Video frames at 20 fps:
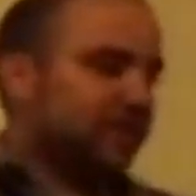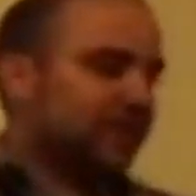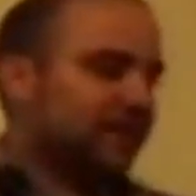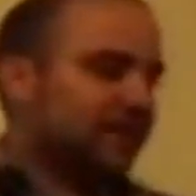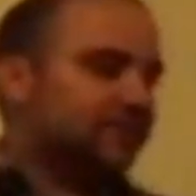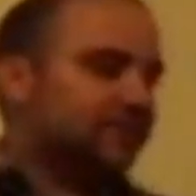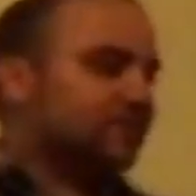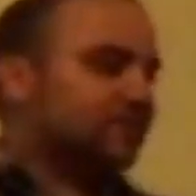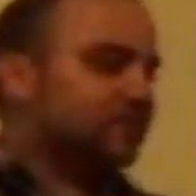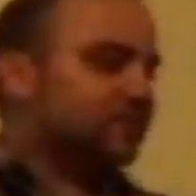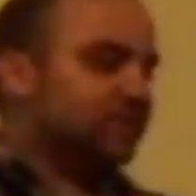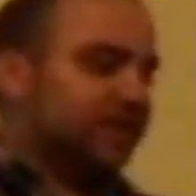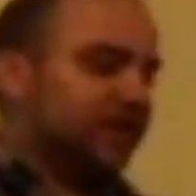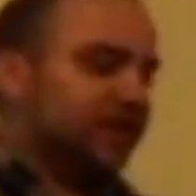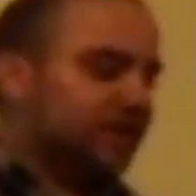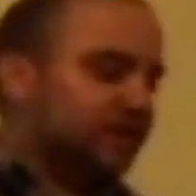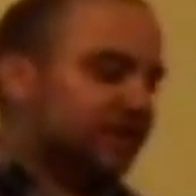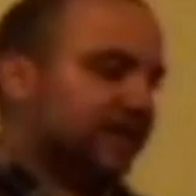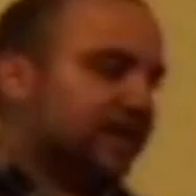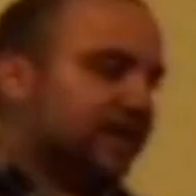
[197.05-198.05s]
I'm
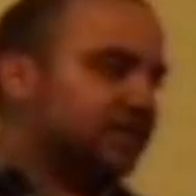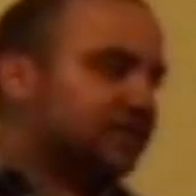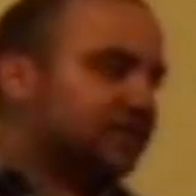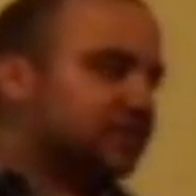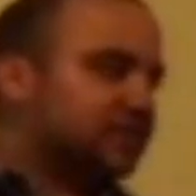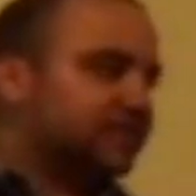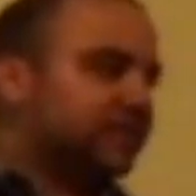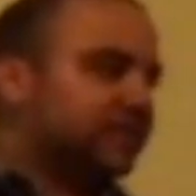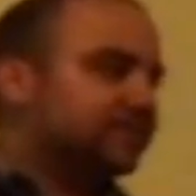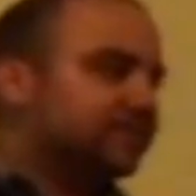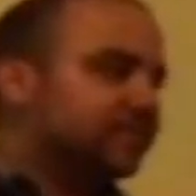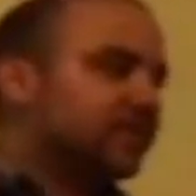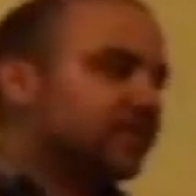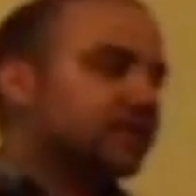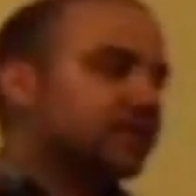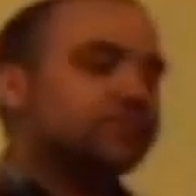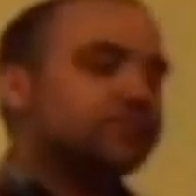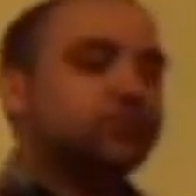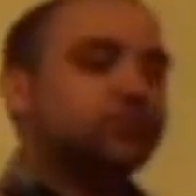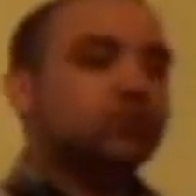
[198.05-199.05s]
eager to get into it.
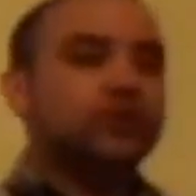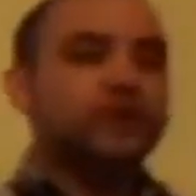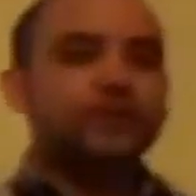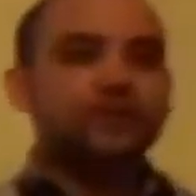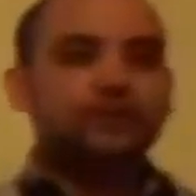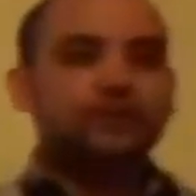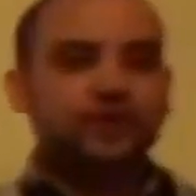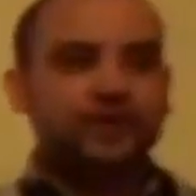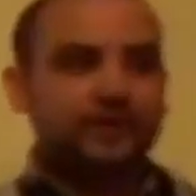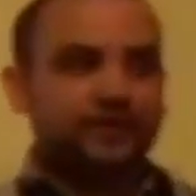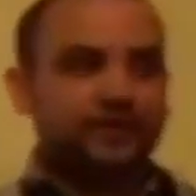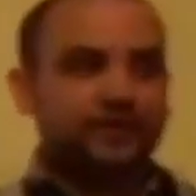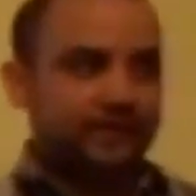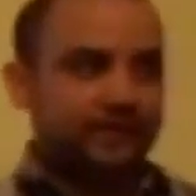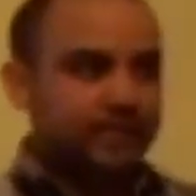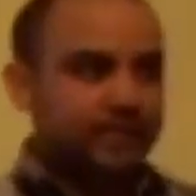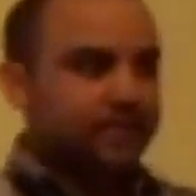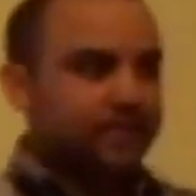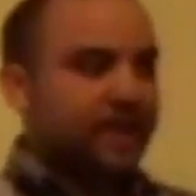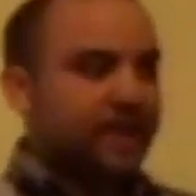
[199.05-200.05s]
Point one, I'm gonna
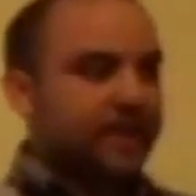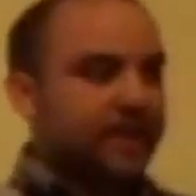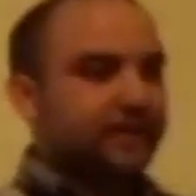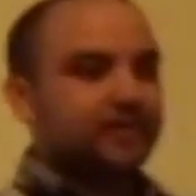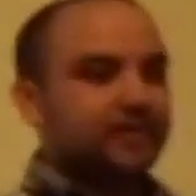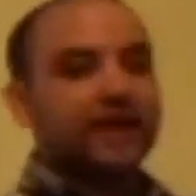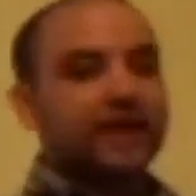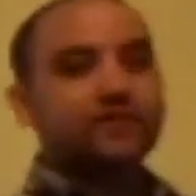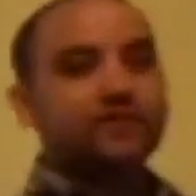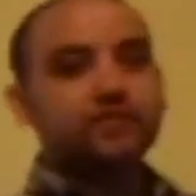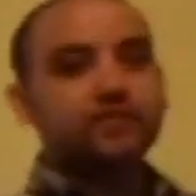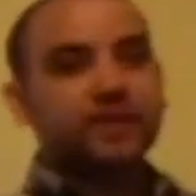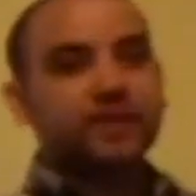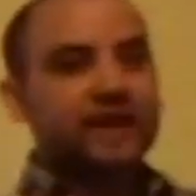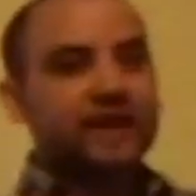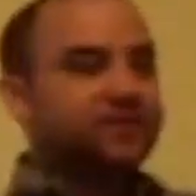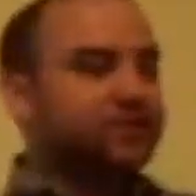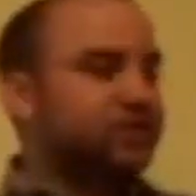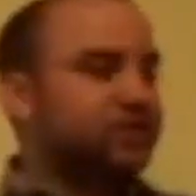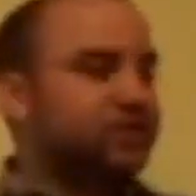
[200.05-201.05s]
make. Okay, everybody has your
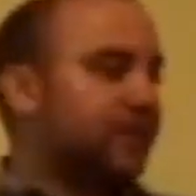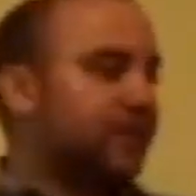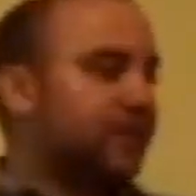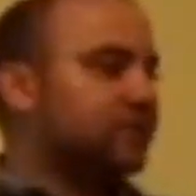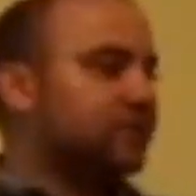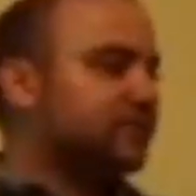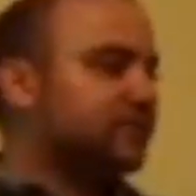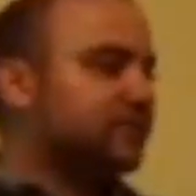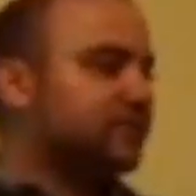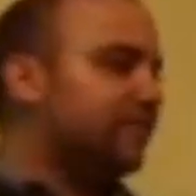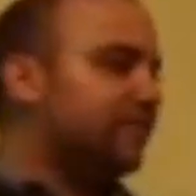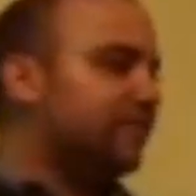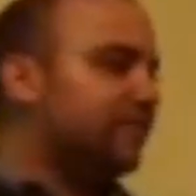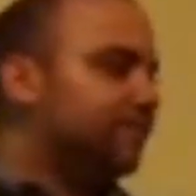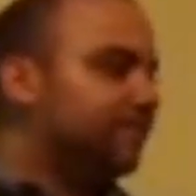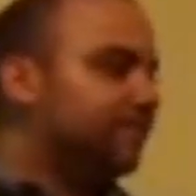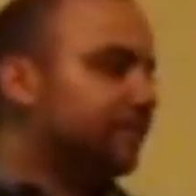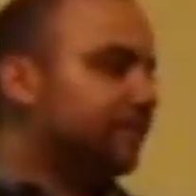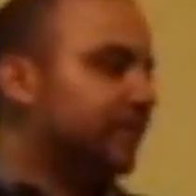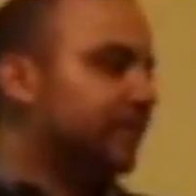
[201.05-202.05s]
Bible, right?
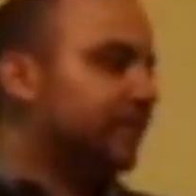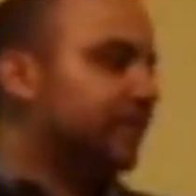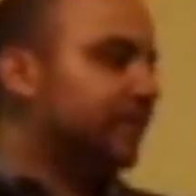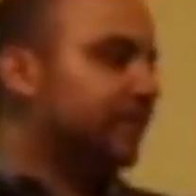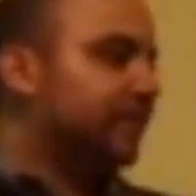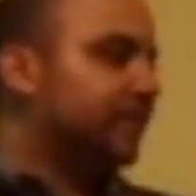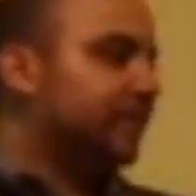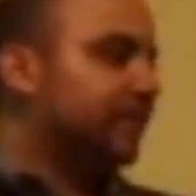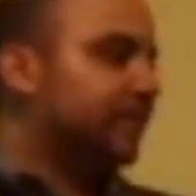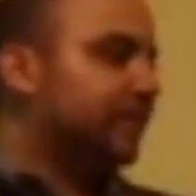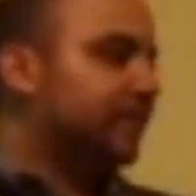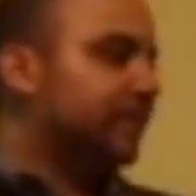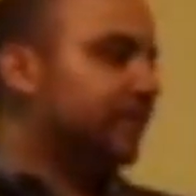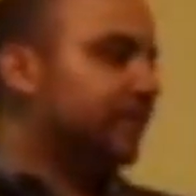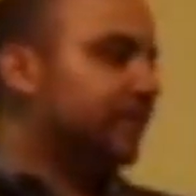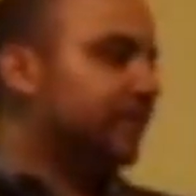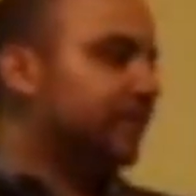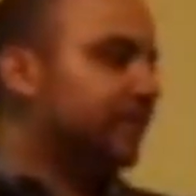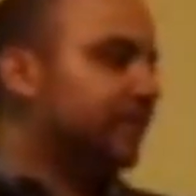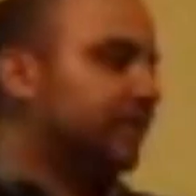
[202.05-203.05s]
Yes. Okay. The
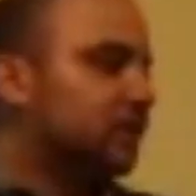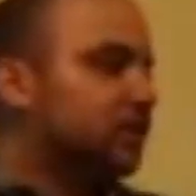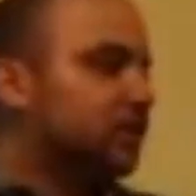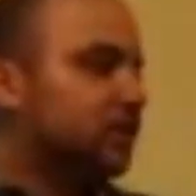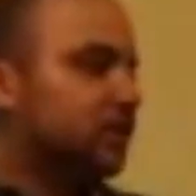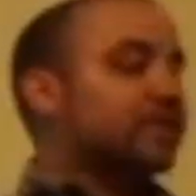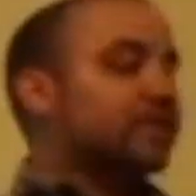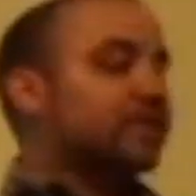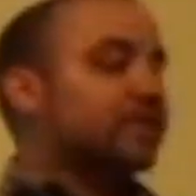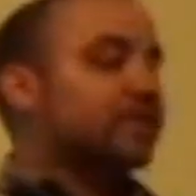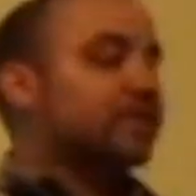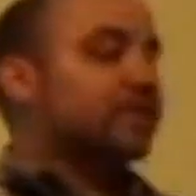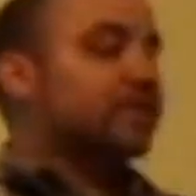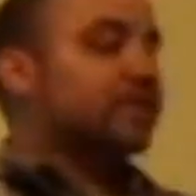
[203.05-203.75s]
first section I'm